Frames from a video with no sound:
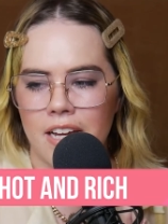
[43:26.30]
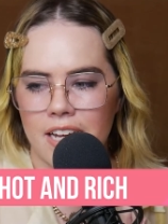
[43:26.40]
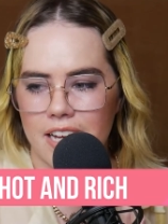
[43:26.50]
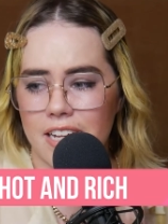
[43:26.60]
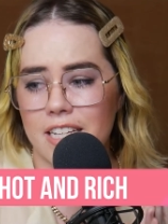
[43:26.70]

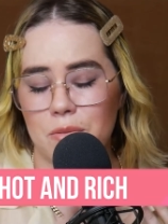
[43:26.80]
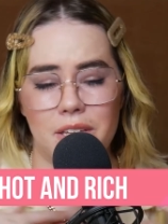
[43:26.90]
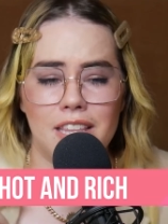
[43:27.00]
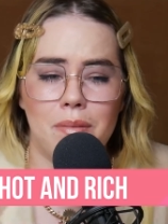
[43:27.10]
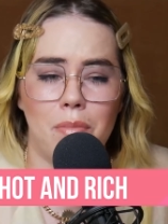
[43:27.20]
It is
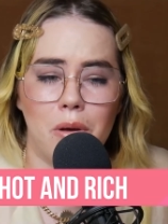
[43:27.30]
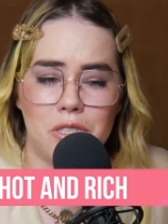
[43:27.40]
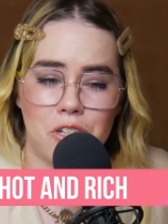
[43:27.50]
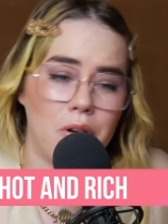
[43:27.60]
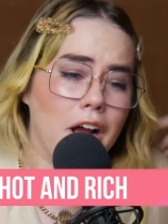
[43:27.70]
really the
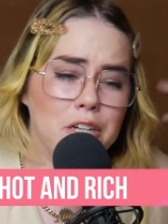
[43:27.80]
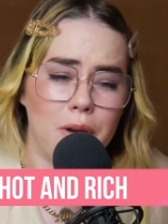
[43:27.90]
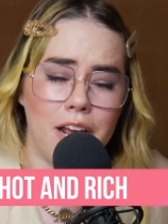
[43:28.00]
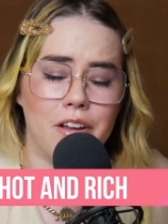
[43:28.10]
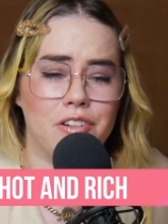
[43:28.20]
most direct
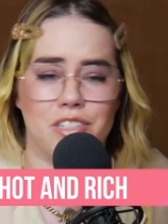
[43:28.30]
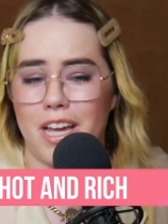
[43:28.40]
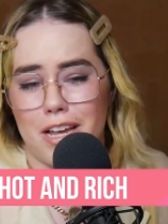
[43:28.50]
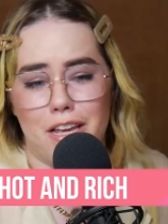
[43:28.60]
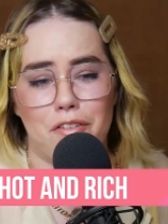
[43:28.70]
way. You can just
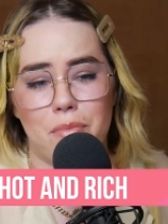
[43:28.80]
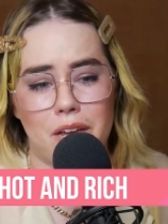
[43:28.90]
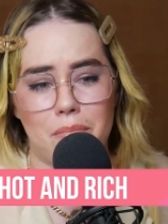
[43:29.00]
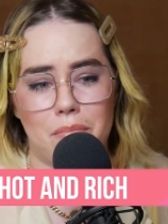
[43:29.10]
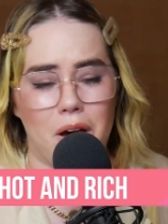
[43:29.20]
like give
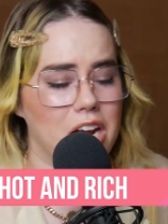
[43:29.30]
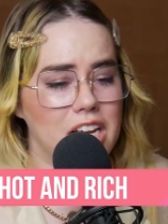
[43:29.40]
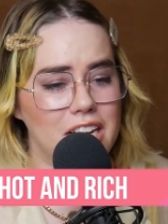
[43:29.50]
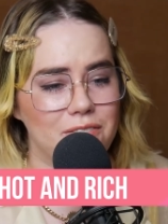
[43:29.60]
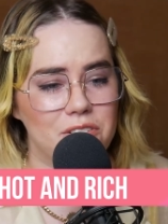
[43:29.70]
me
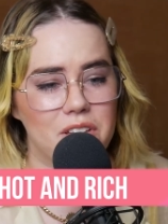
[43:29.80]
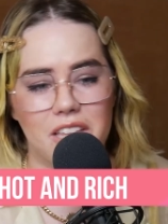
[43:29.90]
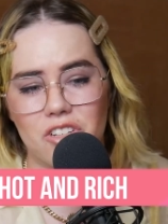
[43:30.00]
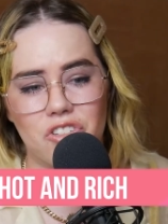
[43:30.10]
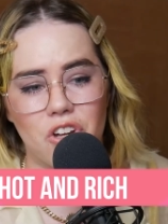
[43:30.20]
money if you
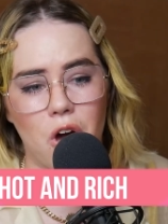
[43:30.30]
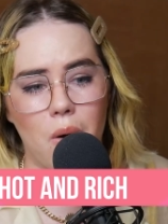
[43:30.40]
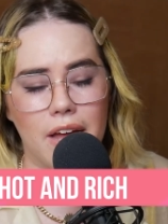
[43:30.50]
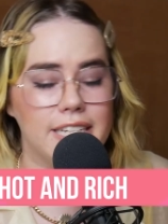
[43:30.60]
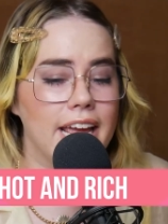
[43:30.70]
like the
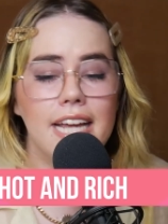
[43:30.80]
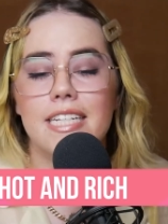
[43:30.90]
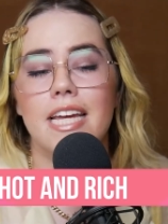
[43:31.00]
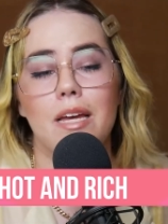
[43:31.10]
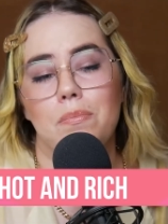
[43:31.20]
show. I take
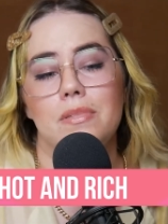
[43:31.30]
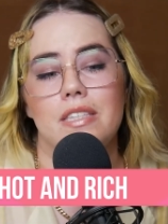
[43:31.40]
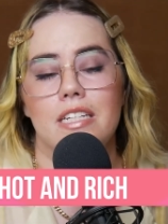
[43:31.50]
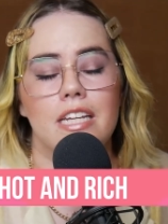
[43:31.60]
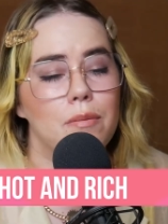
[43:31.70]
tips.
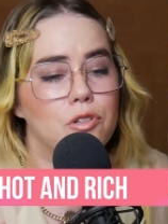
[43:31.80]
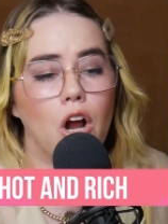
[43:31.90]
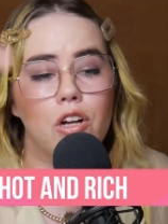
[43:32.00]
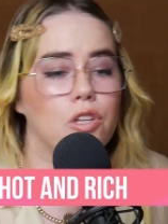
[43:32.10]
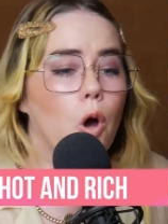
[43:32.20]
The tip
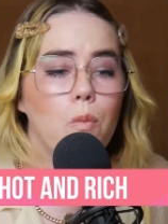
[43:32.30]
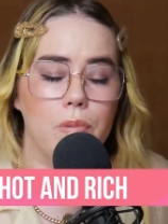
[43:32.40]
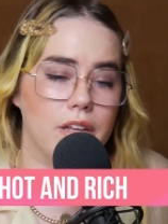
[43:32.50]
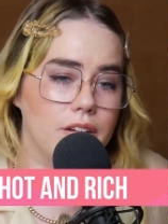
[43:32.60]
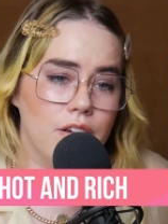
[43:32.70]
jar is
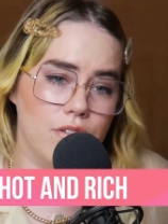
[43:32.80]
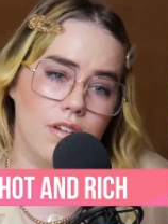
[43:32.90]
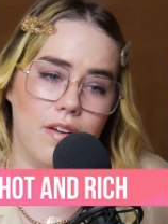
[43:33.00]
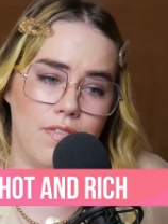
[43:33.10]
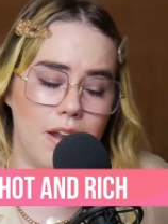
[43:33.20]
open.
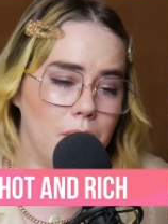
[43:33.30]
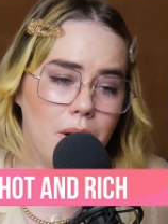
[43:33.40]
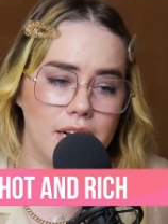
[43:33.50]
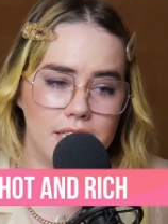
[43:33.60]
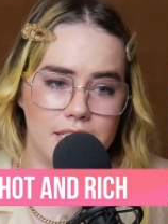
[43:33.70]
Venmo
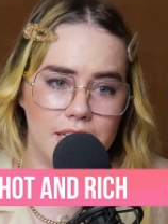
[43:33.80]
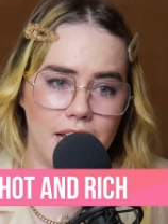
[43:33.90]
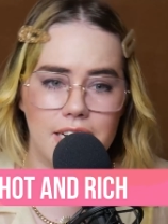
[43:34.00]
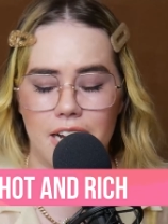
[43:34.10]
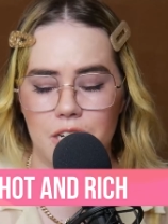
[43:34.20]
at
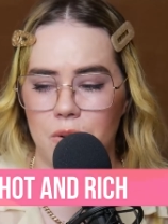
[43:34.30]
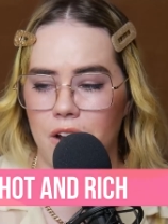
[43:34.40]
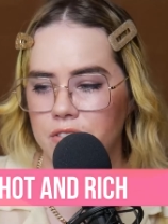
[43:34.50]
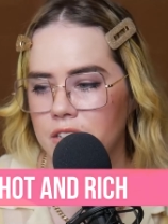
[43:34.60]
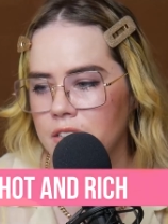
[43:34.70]
Cait Dash Raft.